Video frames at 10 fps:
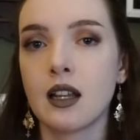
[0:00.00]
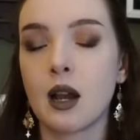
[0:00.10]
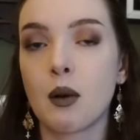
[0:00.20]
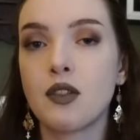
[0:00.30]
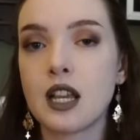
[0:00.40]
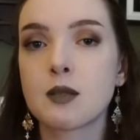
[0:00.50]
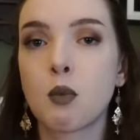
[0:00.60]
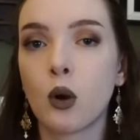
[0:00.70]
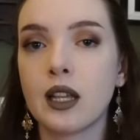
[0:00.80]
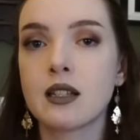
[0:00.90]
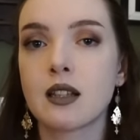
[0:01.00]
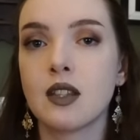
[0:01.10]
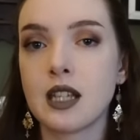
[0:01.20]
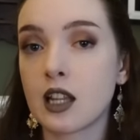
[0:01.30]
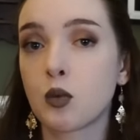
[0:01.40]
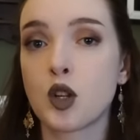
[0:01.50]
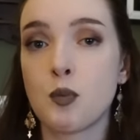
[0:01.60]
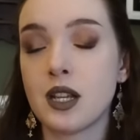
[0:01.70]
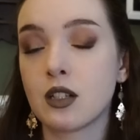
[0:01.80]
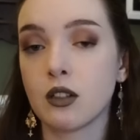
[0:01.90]
Now, at this point, the Death Watch
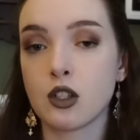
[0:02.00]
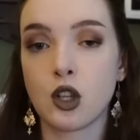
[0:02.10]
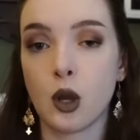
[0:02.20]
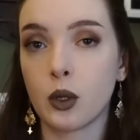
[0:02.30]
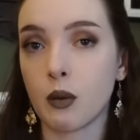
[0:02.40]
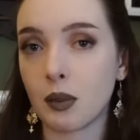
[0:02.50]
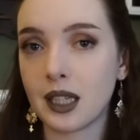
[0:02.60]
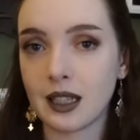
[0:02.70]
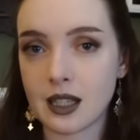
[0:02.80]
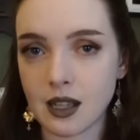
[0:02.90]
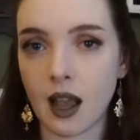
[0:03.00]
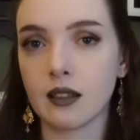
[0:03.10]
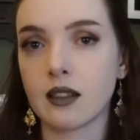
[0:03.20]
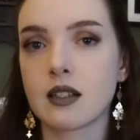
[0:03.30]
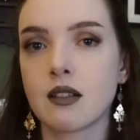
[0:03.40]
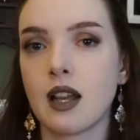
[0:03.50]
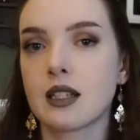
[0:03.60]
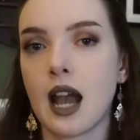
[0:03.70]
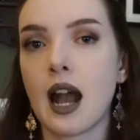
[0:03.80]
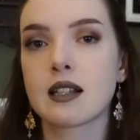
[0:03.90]
Beetles go completely silent. Their
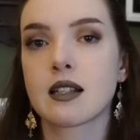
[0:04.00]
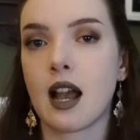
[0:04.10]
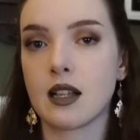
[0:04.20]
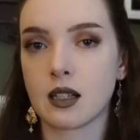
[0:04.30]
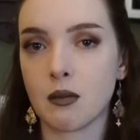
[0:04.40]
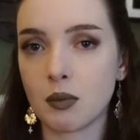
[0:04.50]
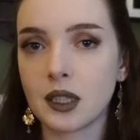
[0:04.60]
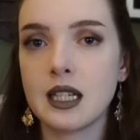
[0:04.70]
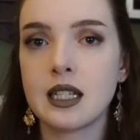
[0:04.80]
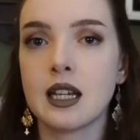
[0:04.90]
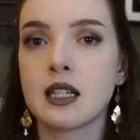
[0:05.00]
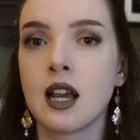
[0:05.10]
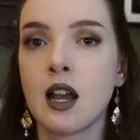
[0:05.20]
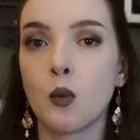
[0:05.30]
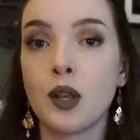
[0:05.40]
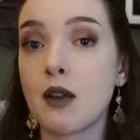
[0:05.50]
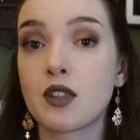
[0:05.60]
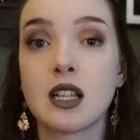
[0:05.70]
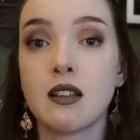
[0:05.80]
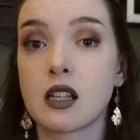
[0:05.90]
task has completed. We never
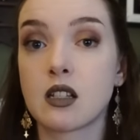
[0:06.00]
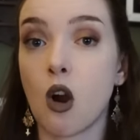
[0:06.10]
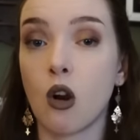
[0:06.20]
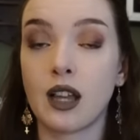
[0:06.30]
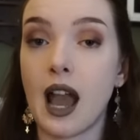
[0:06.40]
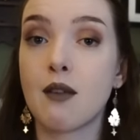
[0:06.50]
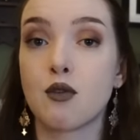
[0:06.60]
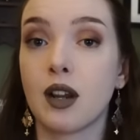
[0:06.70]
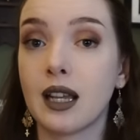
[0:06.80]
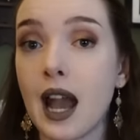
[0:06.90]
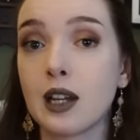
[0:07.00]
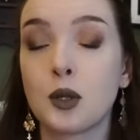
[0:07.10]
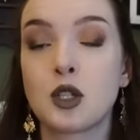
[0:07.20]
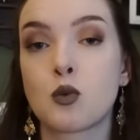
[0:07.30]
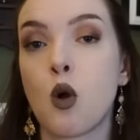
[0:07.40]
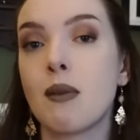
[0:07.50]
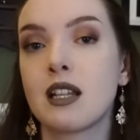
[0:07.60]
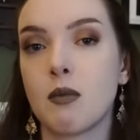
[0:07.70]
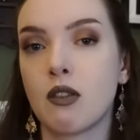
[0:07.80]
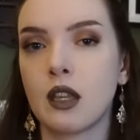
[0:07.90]
see this dog ever again, which is what
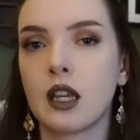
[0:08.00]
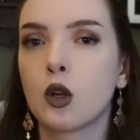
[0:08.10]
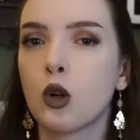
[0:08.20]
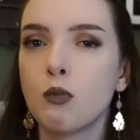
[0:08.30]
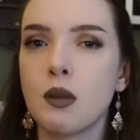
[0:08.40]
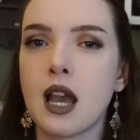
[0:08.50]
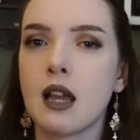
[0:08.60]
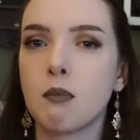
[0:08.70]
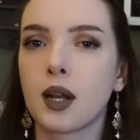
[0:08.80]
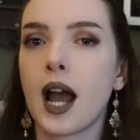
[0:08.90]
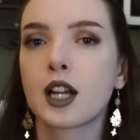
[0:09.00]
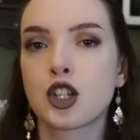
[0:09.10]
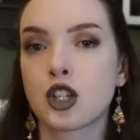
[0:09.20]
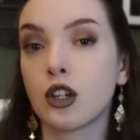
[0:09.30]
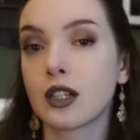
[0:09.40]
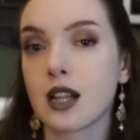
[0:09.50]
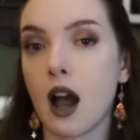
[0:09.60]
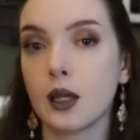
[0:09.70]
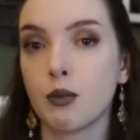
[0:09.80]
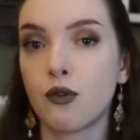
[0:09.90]
makes me think it could be a Black Shuck
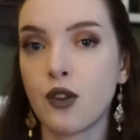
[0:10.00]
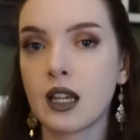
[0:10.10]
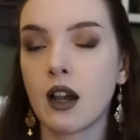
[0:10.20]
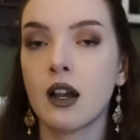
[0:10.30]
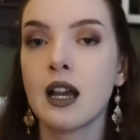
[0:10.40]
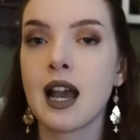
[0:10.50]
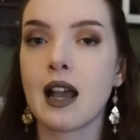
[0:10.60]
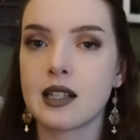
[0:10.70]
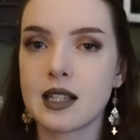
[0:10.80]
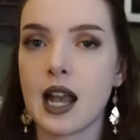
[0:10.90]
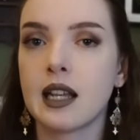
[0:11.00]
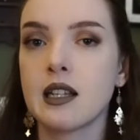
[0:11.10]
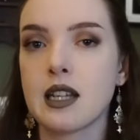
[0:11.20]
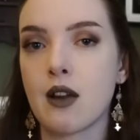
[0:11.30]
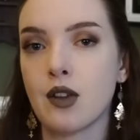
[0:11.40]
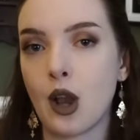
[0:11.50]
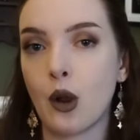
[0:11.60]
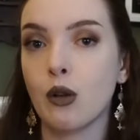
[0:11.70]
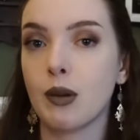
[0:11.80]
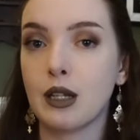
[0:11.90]
type figure, a secondary
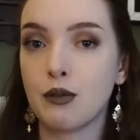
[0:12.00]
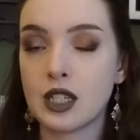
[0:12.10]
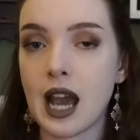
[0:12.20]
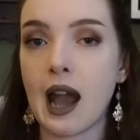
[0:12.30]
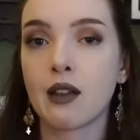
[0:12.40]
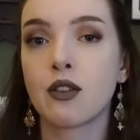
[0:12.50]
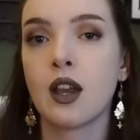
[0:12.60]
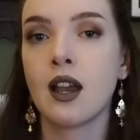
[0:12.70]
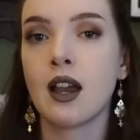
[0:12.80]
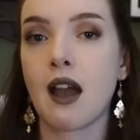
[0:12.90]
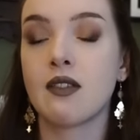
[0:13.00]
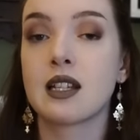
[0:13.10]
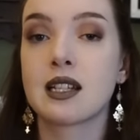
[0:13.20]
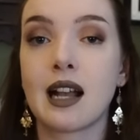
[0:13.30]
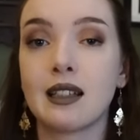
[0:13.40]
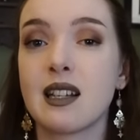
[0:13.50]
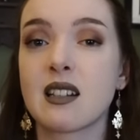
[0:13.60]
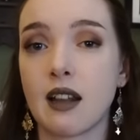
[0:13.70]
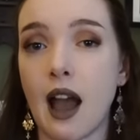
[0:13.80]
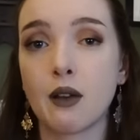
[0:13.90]
omen of death. And then Sally
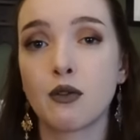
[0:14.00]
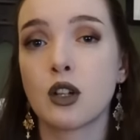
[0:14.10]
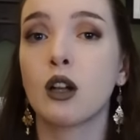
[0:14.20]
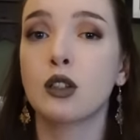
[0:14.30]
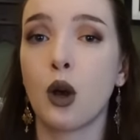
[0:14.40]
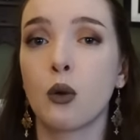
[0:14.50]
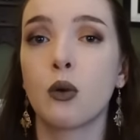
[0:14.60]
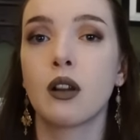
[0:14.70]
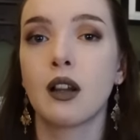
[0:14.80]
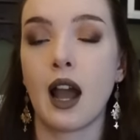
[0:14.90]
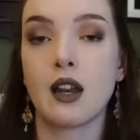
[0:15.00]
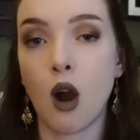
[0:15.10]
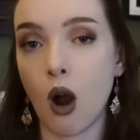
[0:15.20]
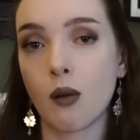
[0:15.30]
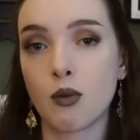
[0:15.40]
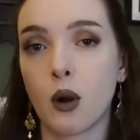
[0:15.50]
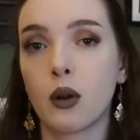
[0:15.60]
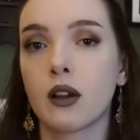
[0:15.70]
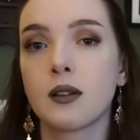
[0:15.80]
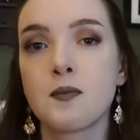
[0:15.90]
is left alone and
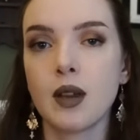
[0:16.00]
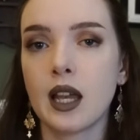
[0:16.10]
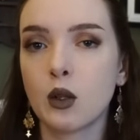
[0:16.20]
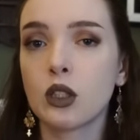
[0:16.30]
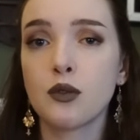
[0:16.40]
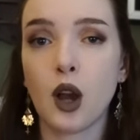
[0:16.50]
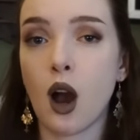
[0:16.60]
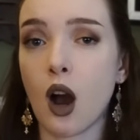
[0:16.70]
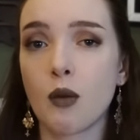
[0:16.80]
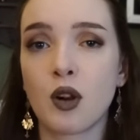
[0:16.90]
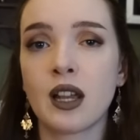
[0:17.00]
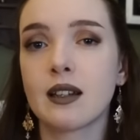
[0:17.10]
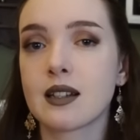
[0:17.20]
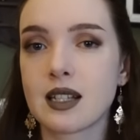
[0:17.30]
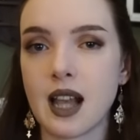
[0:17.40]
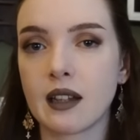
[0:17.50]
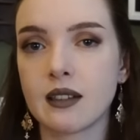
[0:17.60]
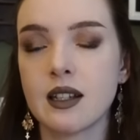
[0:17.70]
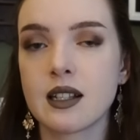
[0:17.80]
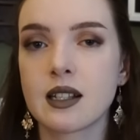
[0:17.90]
heartbroken. In all of her heartbreak and
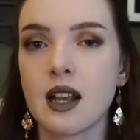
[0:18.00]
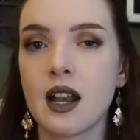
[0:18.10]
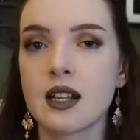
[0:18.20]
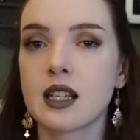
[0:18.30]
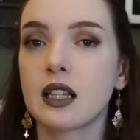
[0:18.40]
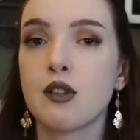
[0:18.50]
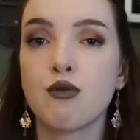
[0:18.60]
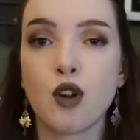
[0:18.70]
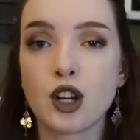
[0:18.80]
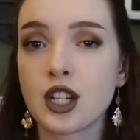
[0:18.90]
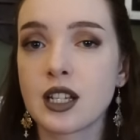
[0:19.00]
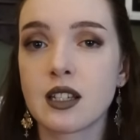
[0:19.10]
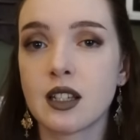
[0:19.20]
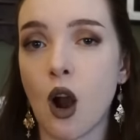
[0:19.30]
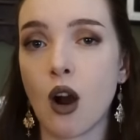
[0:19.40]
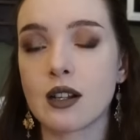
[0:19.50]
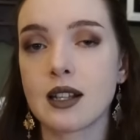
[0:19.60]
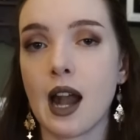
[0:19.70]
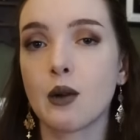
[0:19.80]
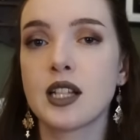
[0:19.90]
sadness, Sally rushes to the aunt's
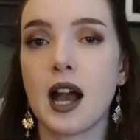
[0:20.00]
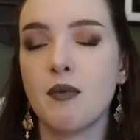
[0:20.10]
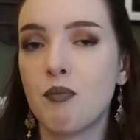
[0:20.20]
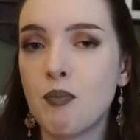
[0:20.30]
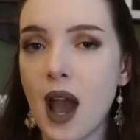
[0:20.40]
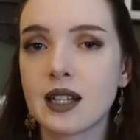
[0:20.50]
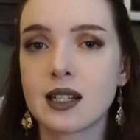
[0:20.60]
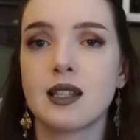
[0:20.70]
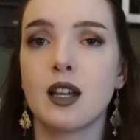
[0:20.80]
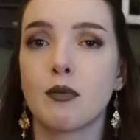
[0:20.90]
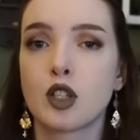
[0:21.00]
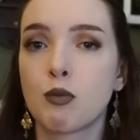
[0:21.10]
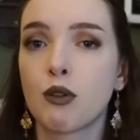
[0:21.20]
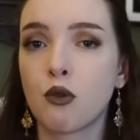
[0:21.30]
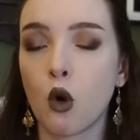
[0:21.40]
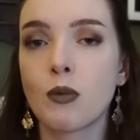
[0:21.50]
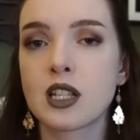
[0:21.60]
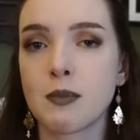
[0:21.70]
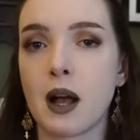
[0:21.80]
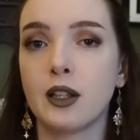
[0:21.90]
house and begs them to perform a
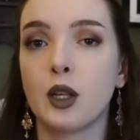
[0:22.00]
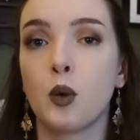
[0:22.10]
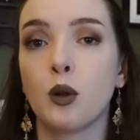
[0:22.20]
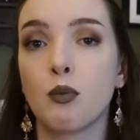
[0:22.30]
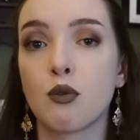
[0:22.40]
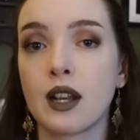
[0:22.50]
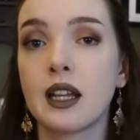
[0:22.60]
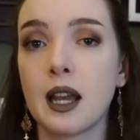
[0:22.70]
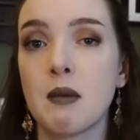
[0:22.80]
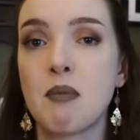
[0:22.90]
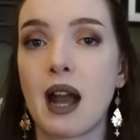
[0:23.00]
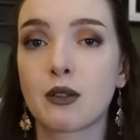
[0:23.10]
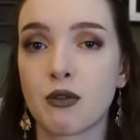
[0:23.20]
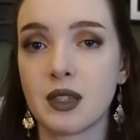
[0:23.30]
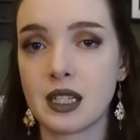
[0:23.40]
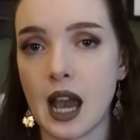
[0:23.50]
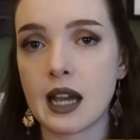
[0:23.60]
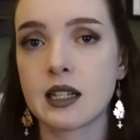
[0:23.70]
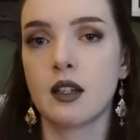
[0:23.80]
spell that will bring him back from the dead.